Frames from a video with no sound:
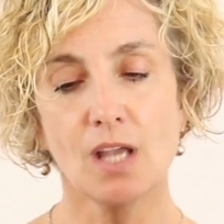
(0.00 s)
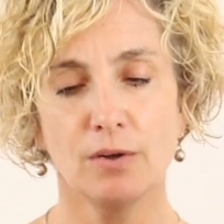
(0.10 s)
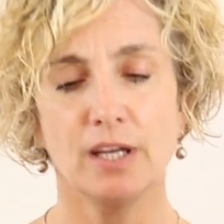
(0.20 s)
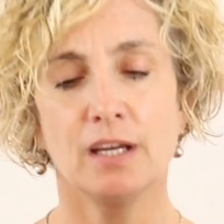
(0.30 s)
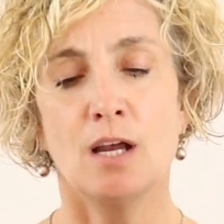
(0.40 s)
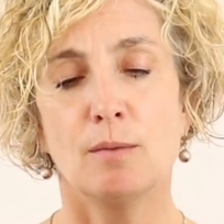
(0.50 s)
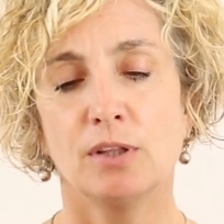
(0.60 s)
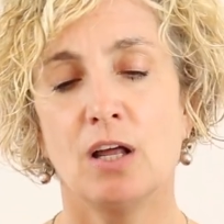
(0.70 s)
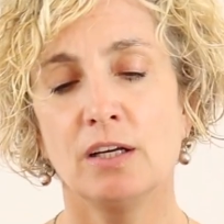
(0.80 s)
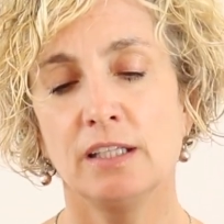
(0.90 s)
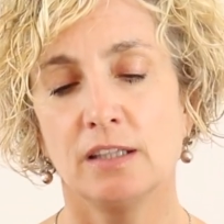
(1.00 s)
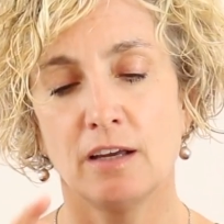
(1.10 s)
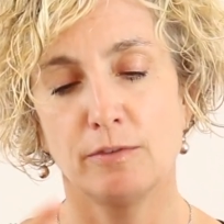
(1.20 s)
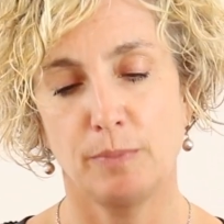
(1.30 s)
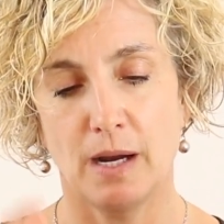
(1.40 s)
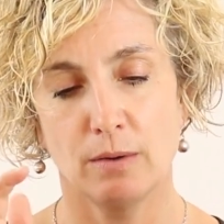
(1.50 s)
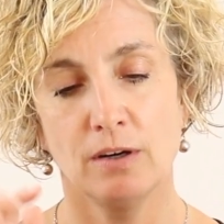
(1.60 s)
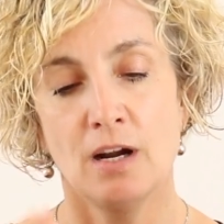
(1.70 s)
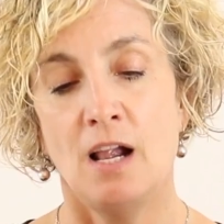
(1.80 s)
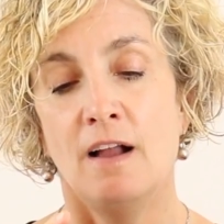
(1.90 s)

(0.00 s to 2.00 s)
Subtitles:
Okay, belonging, love, power,